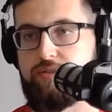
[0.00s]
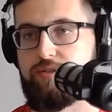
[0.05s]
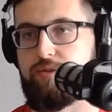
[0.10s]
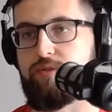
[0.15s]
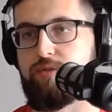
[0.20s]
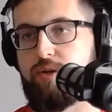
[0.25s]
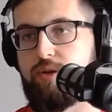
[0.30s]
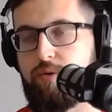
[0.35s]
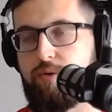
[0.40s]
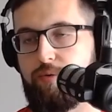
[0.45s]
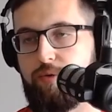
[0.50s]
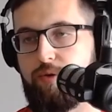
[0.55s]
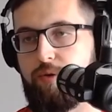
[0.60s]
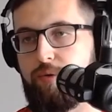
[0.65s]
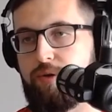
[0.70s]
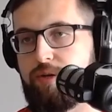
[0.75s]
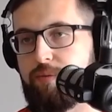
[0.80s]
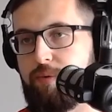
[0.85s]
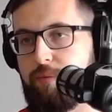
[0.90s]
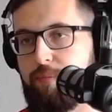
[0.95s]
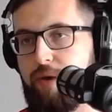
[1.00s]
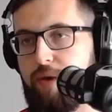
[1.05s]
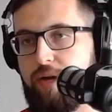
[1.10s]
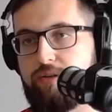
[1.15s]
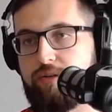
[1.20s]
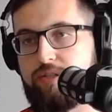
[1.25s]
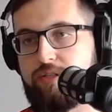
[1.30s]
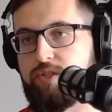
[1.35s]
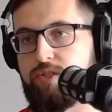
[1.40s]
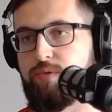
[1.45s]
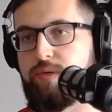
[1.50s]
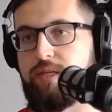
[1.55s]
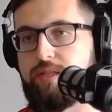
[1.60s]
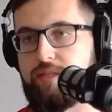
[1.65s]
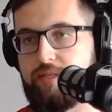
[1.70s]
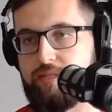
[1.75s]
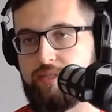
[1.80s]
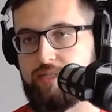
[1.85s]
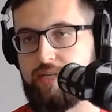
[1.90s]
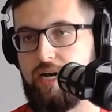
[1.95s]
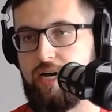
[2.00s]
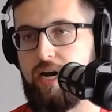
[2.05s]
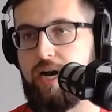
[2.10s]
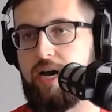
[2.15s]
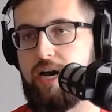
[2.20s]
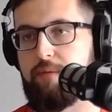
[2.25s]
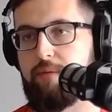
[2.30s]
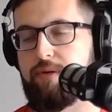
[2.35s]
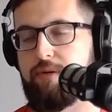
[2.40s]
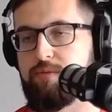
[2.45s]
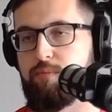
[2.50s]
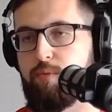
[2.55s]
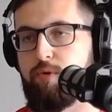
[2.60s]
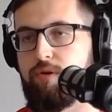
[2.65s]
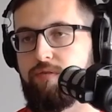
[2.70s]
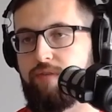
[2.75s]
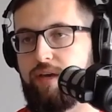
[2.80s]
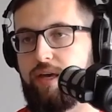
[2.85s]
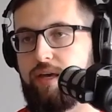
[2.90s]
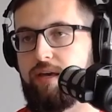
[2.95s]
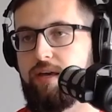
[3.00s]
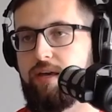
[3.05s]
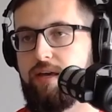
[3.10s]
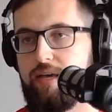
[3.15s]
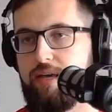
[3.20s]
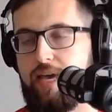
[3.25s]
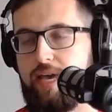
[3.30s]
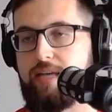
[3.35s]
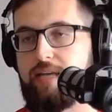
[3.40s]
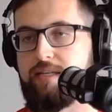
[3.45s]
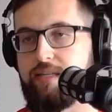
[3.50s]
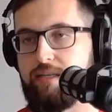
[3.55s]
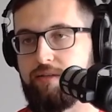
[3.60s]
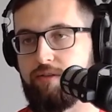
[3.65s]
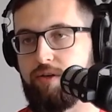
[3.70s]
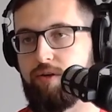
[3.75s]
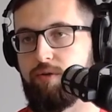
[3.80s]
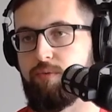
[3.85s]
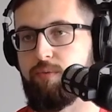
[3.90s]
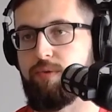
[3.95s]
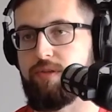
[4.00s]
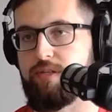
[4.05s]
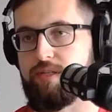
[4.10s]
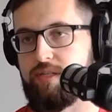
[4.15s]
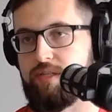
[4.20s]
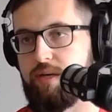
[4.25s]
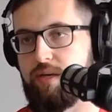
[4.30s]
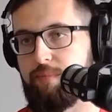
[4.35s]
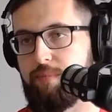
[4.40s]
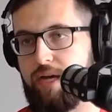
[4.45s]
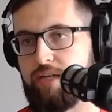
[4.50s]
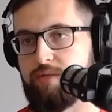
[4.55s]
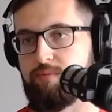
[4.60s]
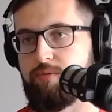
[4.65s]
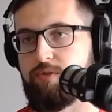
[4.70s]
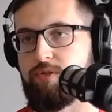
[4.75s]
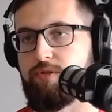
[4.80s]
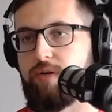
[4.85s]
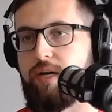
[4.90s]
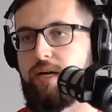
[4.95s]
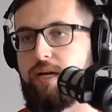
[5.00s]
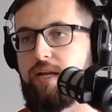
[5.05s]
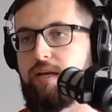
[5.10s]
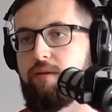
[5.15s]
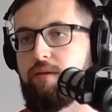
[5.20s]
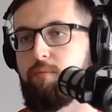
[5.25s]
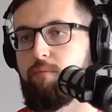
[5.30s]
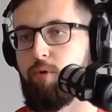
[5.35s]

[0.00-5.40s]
So it's going to be better to treat this time as more of a deload with the submaximal training,